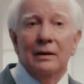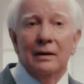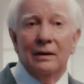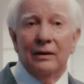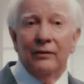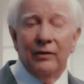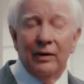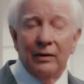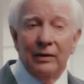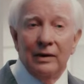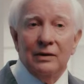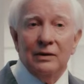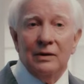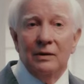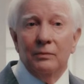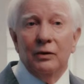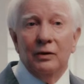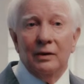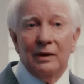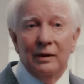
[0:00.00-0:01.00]
in a very
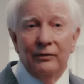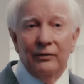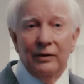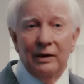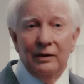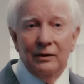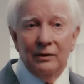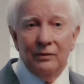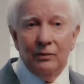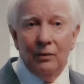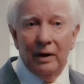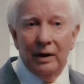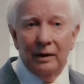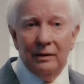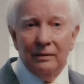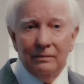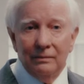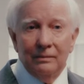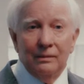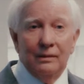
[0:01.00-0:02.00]
simple, convenient way.
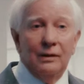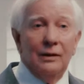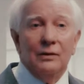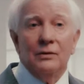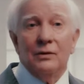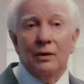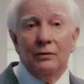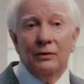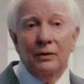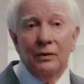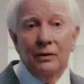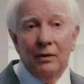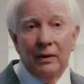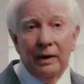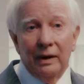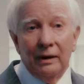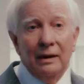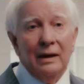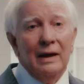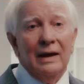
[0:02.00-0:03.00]
And in so
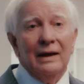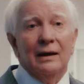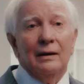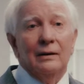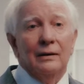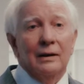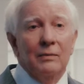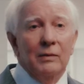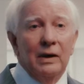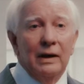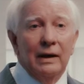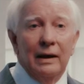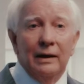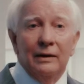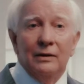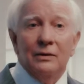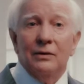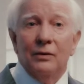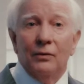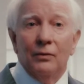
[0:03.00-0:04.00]
doing, it
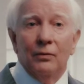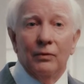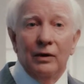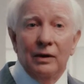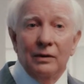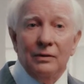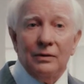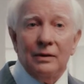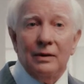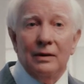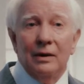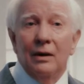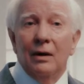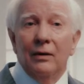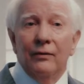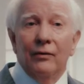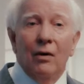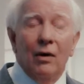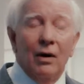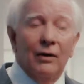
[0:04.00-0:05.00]
eliminates the risk
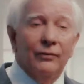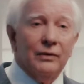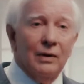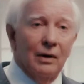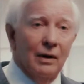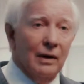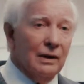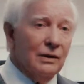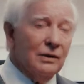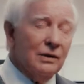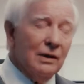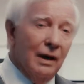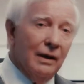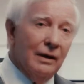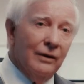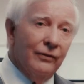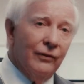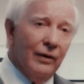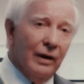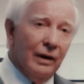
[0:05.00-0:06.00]
of off target
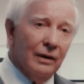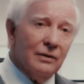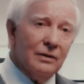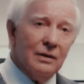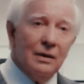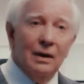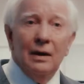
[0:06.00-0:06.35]
side effects,